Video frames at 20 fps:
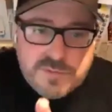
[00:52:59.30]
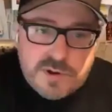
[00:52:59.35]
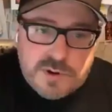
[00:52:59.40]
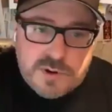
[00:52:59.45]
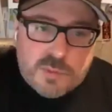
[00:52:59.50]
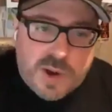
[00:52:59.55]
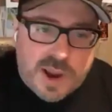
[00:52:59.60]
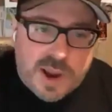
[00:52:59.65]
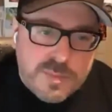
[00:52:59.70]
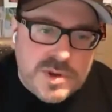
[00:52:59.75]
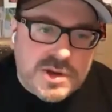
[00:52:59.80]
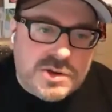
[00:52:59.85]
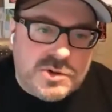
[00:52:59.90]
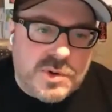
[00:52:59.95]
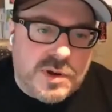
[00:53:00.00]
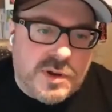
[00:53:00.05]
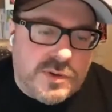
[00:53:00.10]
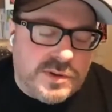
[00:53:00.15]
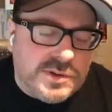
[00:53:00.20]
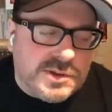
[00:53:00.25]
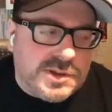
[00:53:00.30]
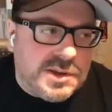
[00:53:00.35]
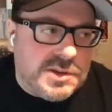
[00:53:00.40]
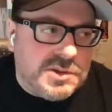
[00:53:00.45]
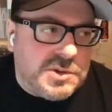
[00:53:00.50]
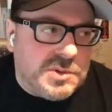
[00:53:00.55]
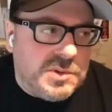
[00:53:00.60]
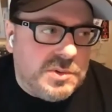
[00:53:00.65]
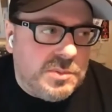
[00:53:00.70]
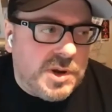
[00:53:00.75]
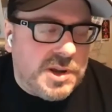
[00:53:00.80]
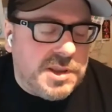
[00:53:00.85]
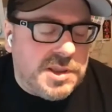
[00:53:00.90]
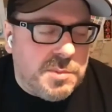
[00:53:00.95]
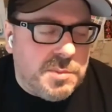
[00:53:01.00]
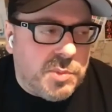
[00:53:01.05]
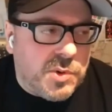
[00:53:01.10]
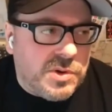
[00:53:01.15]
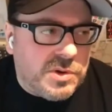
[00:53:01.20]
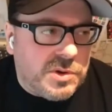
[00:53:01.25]
on a rabbit trail as I was reading
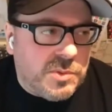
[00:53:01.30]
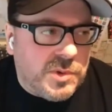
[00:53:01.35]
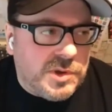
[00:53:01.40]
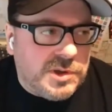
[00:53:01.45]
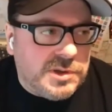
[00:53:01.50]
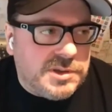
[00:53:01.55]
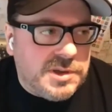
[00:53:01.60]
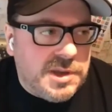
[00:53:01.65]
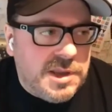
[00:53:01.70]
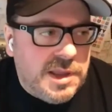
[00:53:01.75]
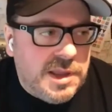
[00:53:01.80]
the book was